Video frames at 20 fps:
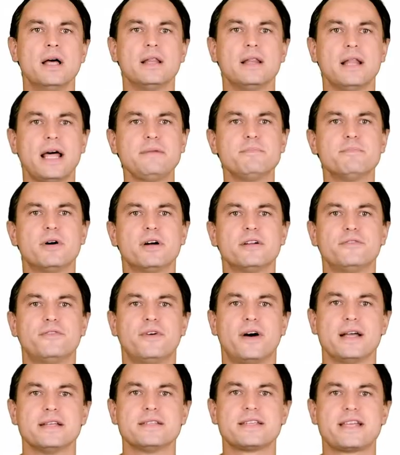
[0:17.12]
Light
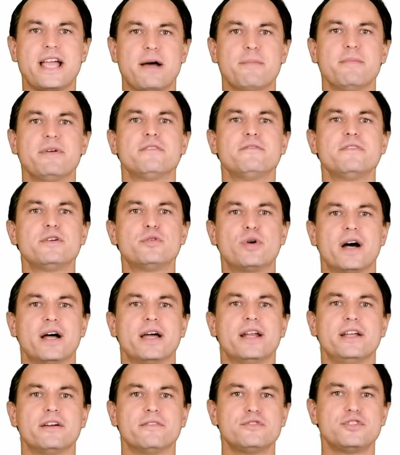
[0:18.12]
modifiers come in a
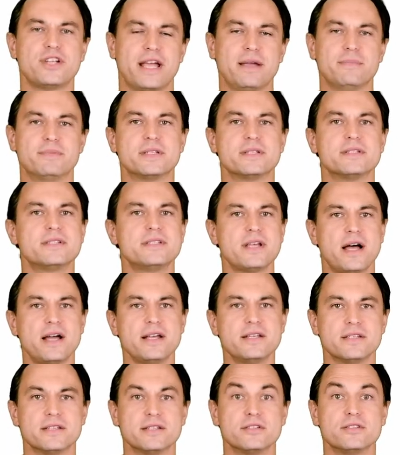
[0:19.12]
variety of shapes and
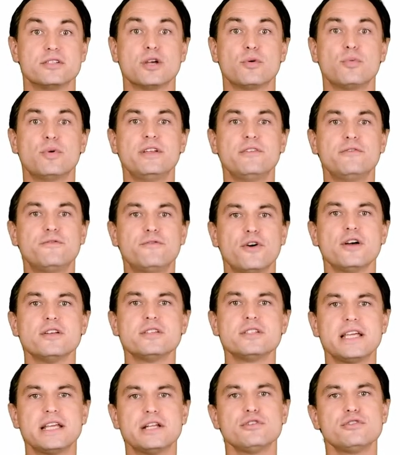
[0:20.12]
sizes, so when you
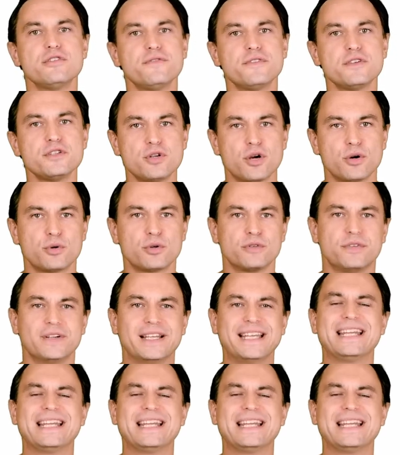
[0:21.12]
first get into photography,